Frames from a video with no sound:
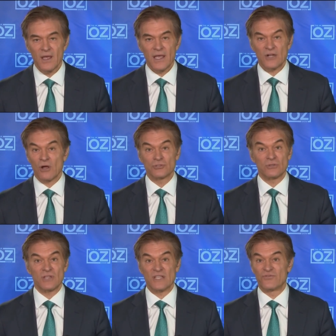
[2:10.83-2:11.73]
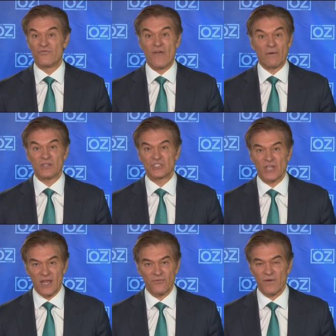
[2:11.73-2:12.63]
It also is very
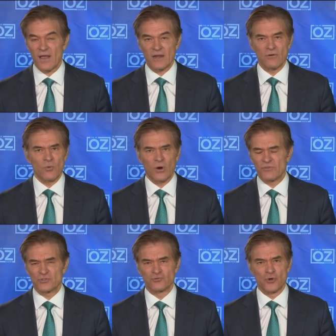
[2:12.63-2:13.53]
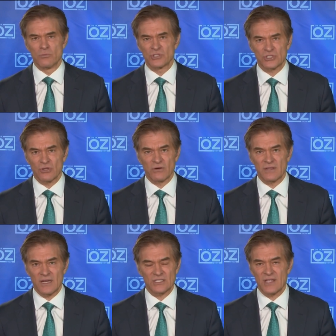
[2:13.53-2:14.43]
safe. I don't know where all these rumors started
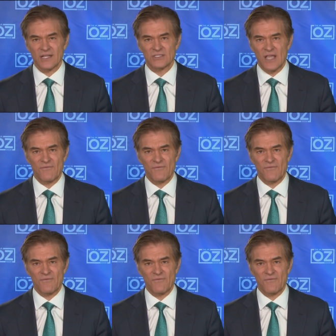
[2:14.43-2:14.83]
that it's not safe.